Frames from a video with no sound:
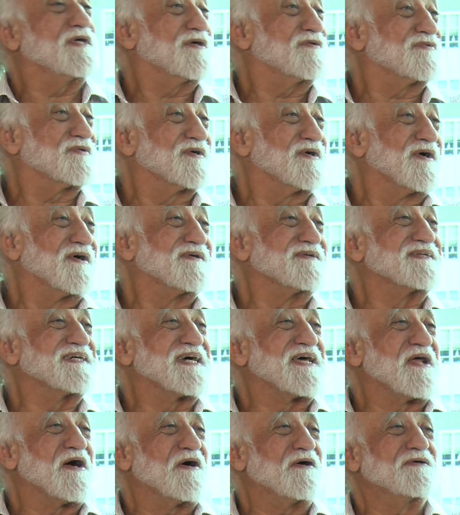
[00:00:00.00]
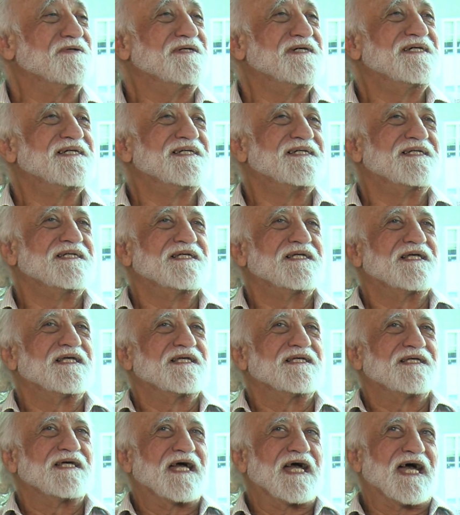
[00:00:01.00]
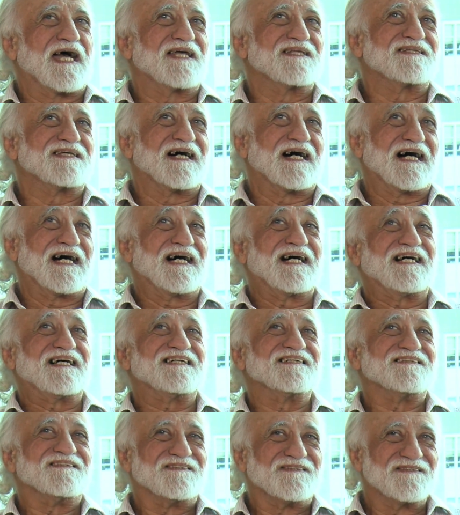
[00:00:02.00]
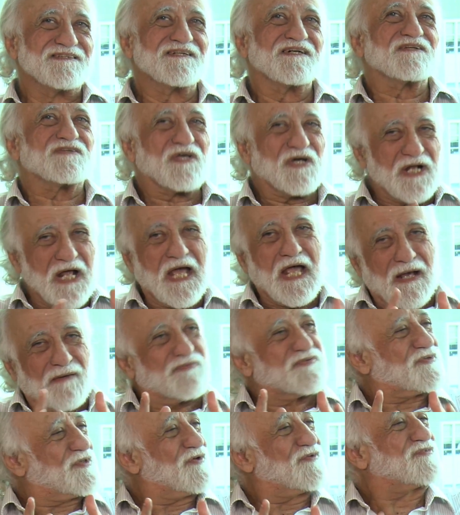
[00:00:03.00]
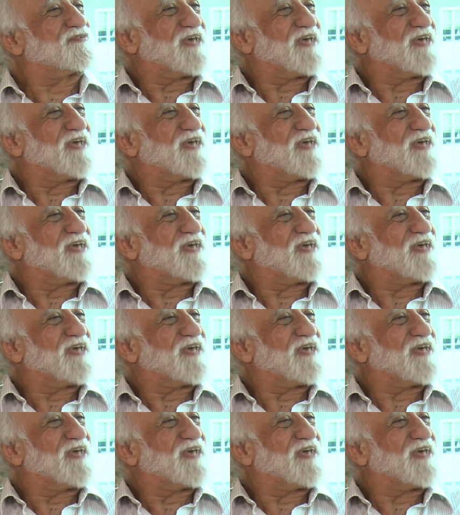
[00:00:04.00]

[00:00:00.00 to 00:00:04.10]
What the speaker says: years ago, you know? And today I'm still